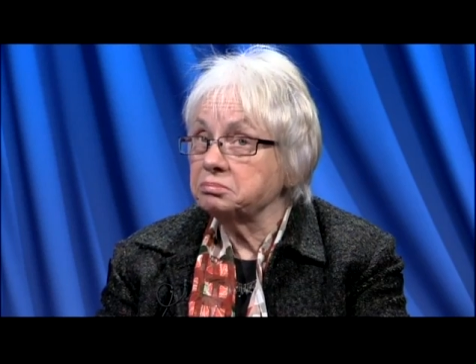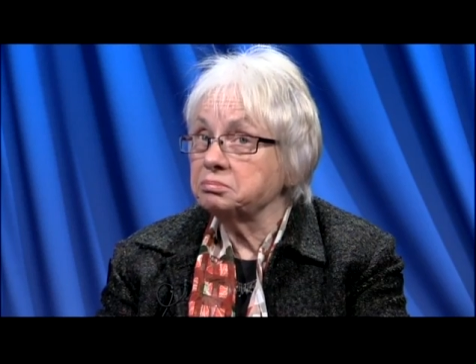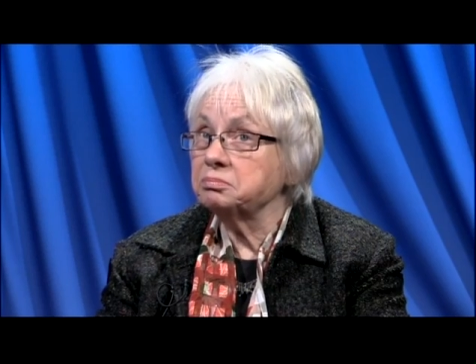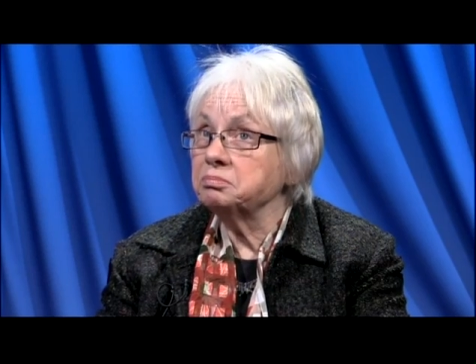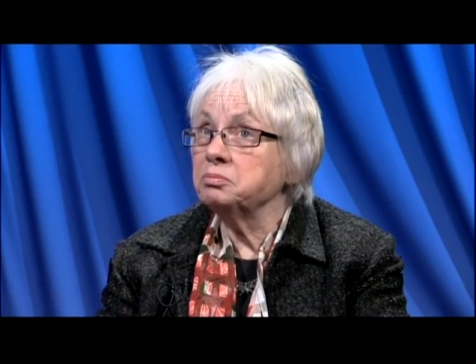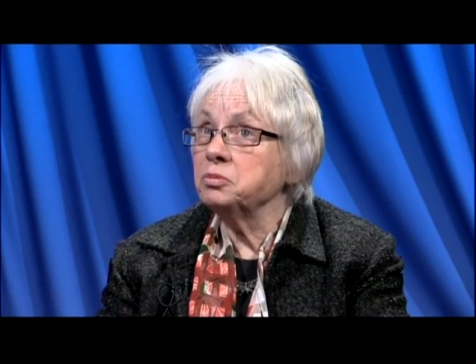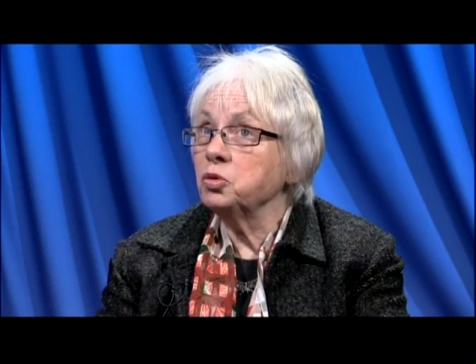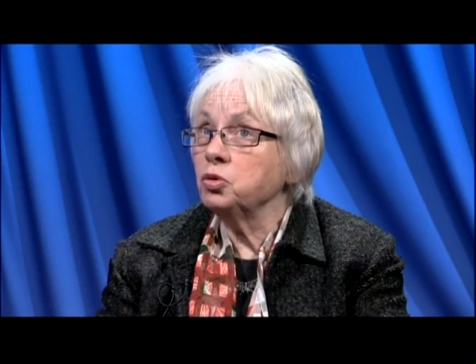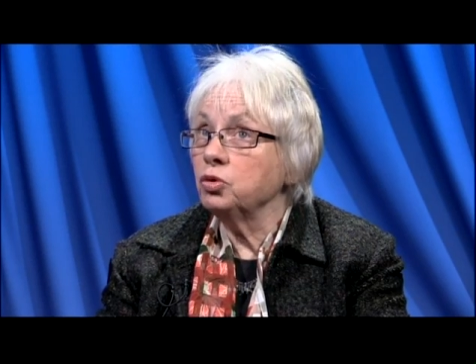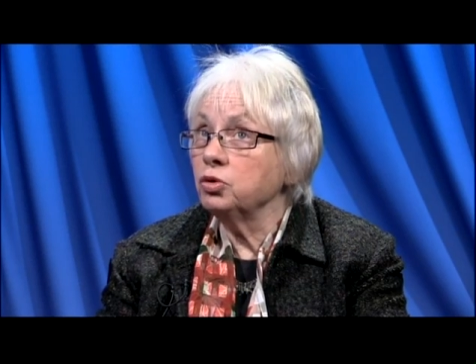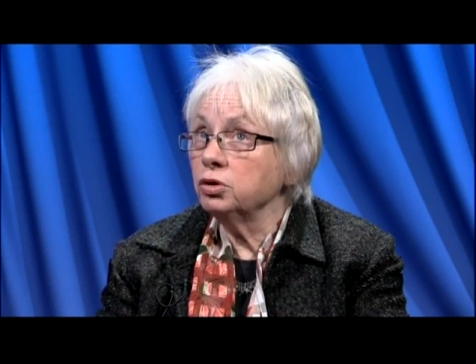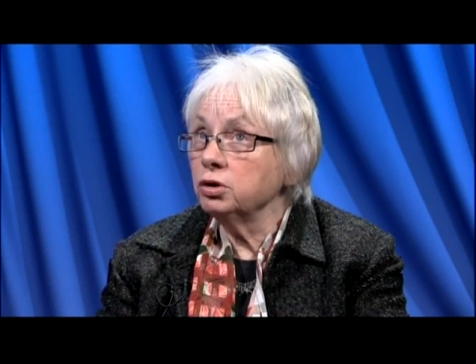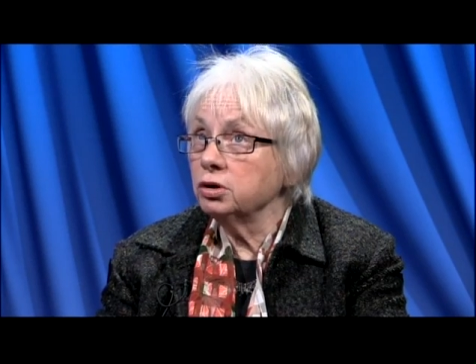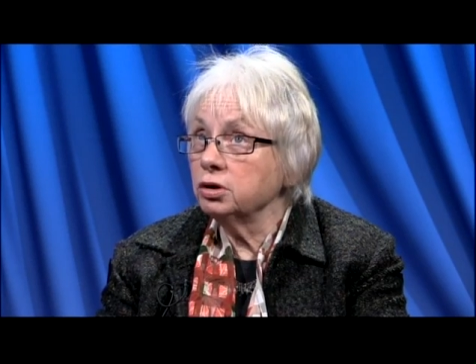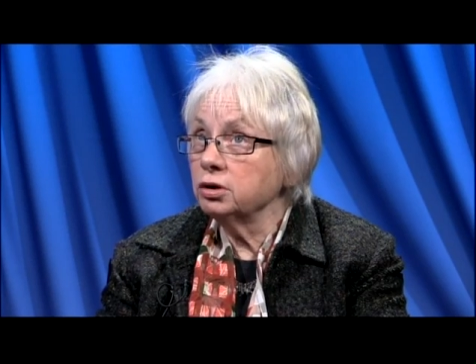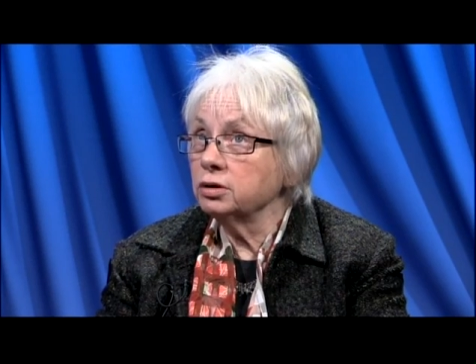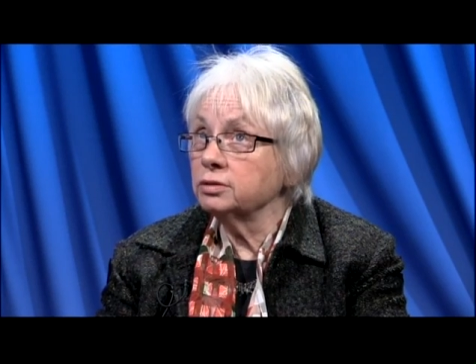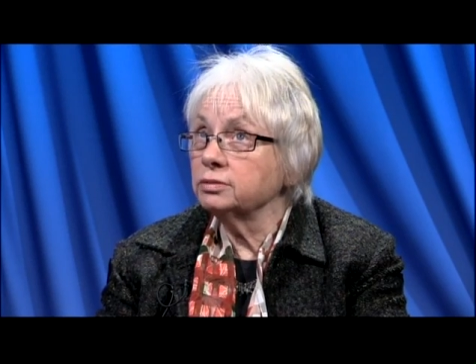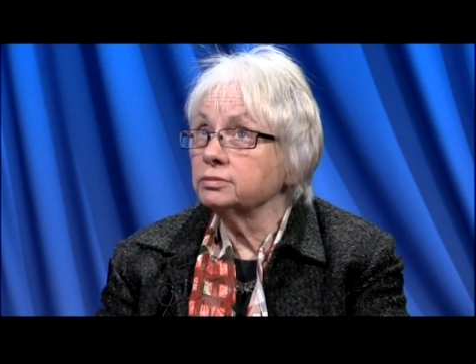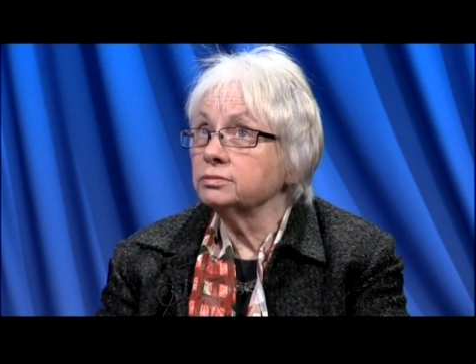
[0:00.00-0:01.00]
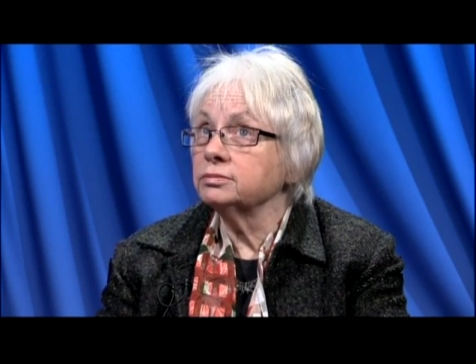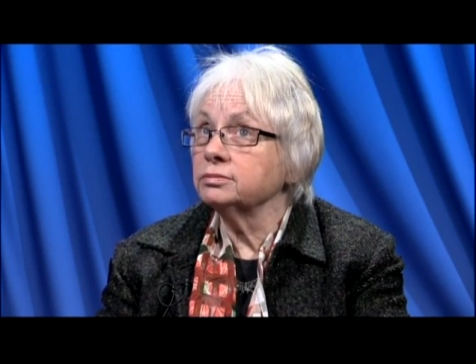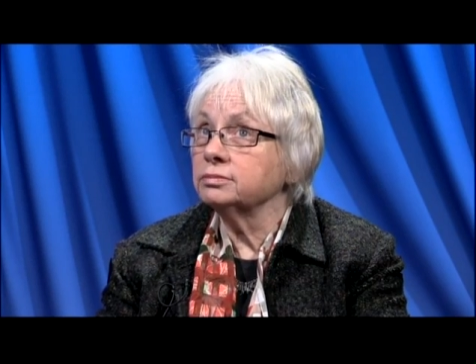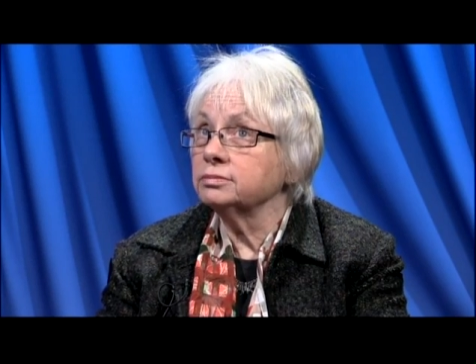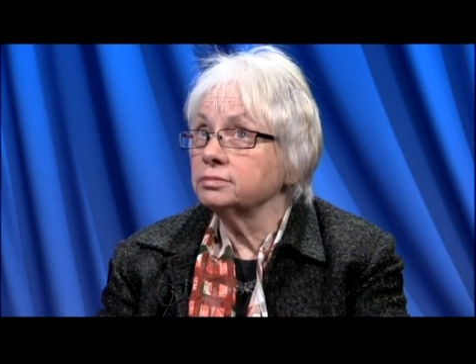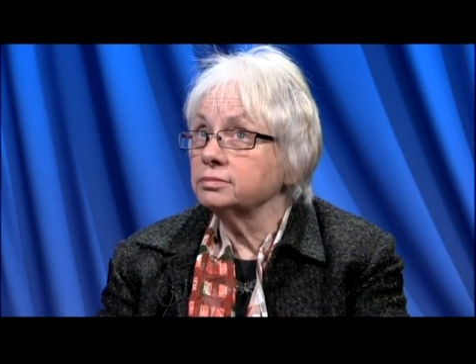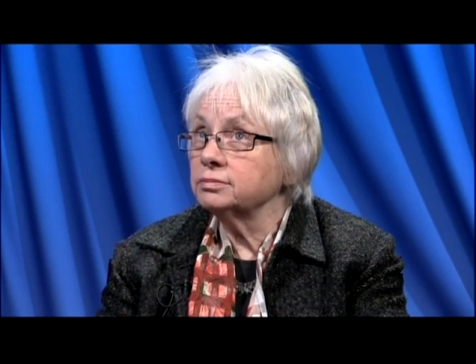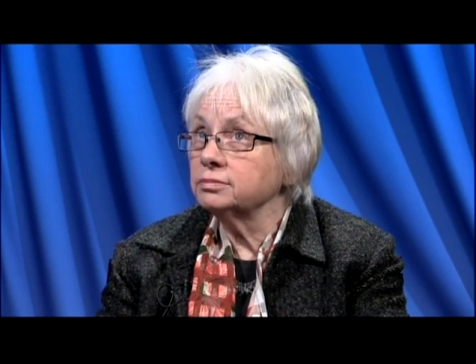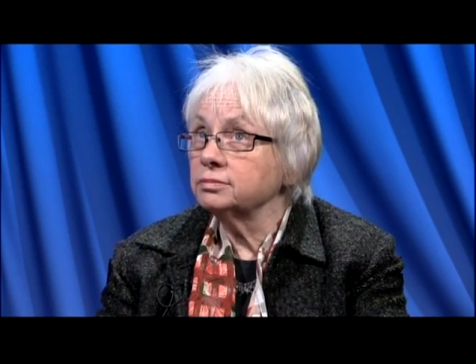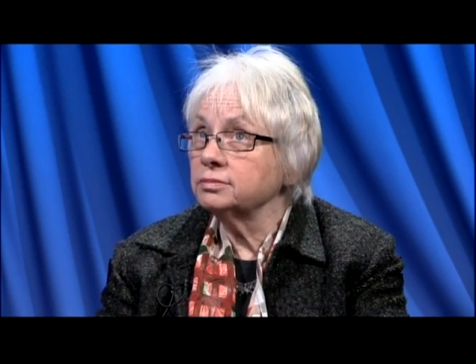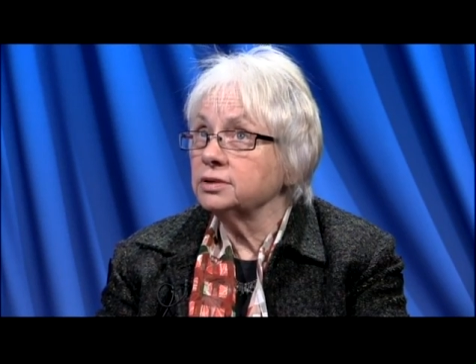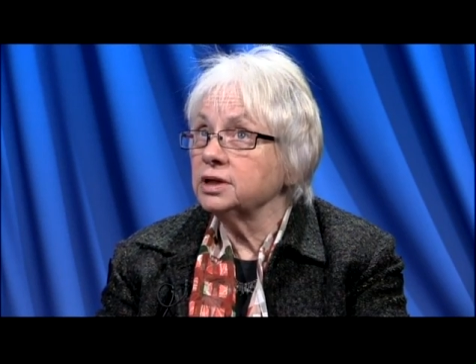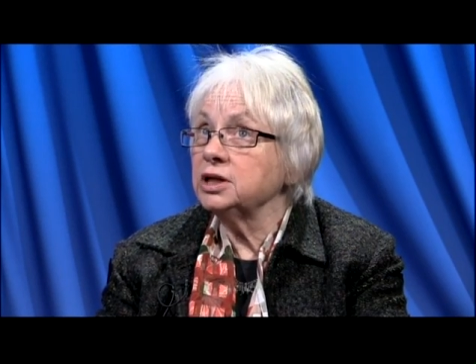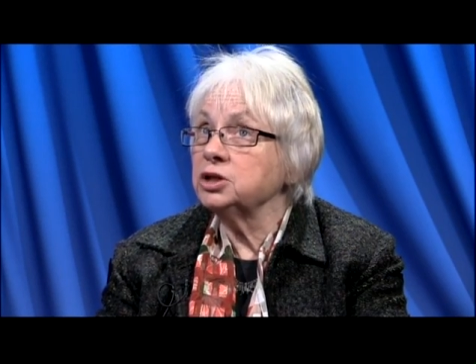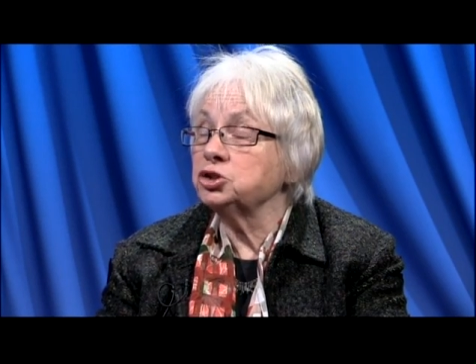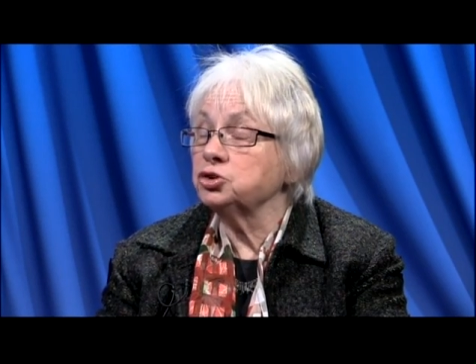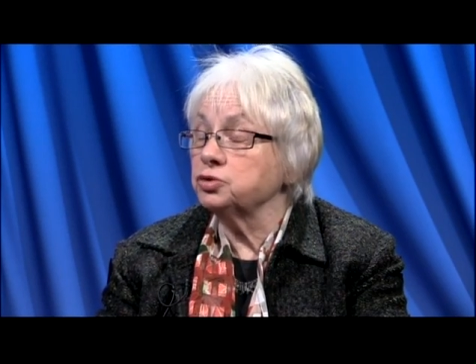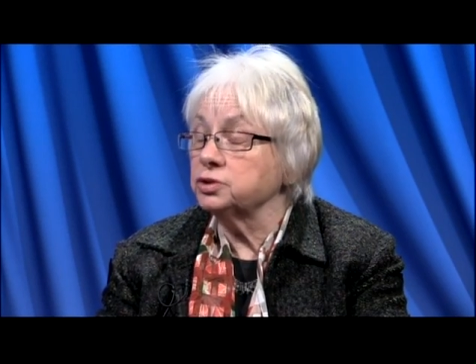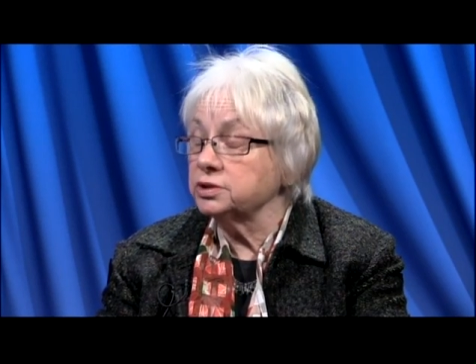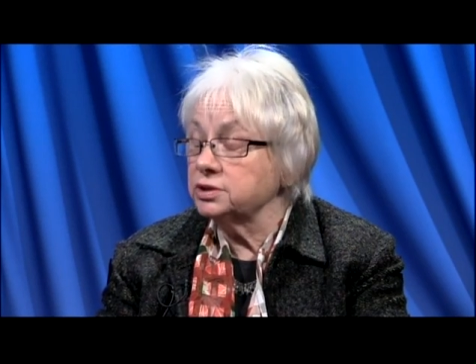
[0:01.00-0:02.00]
more
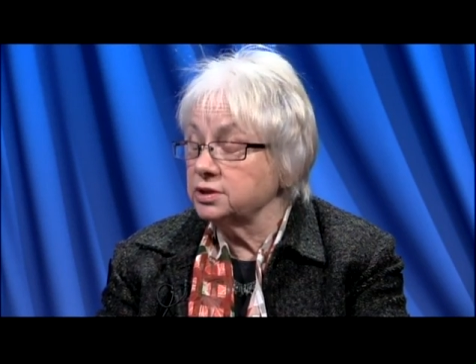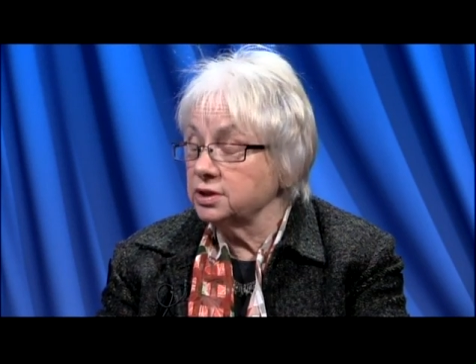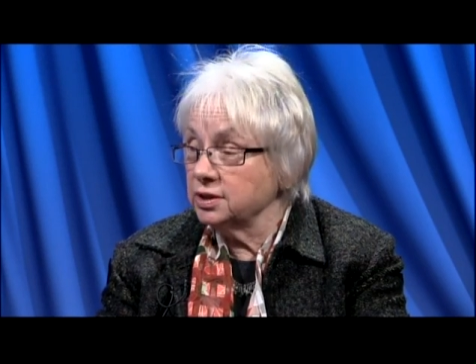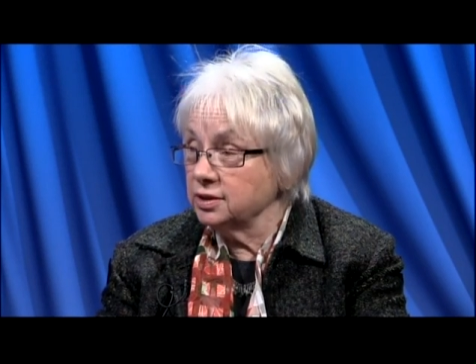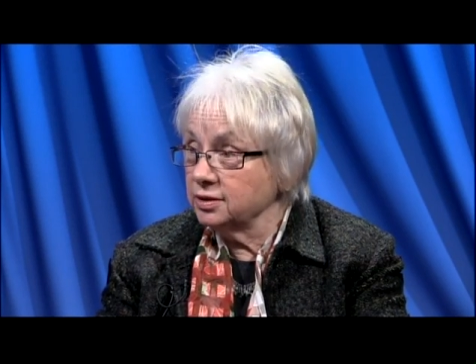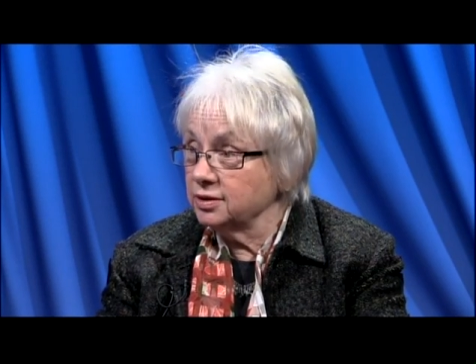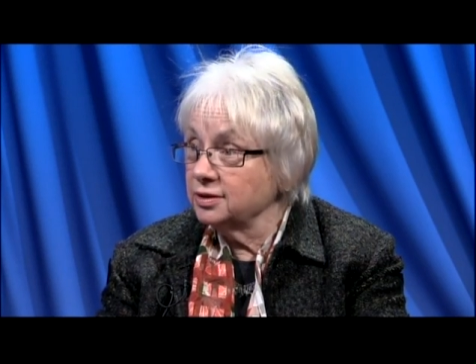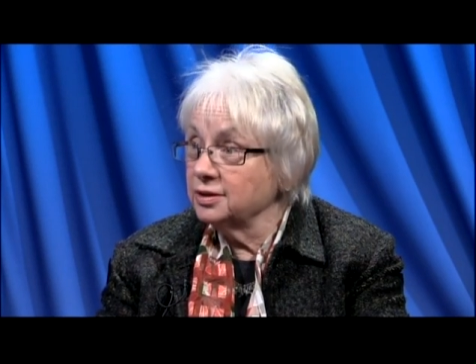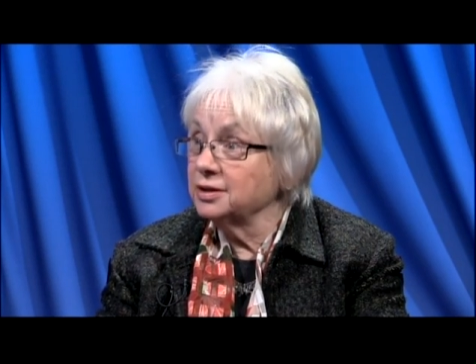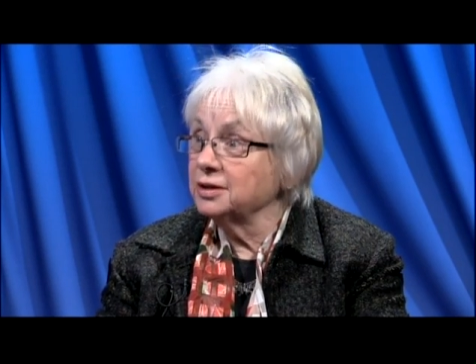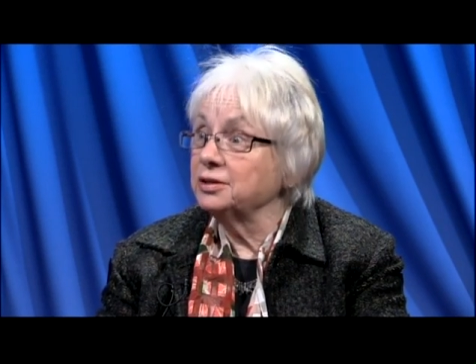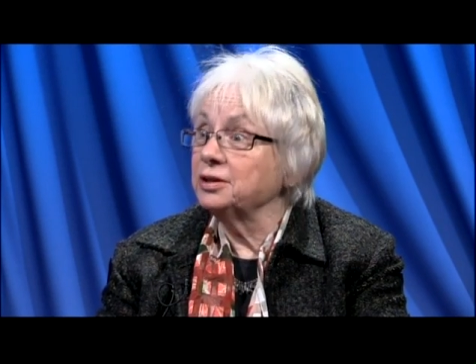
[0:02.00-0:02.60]
interesting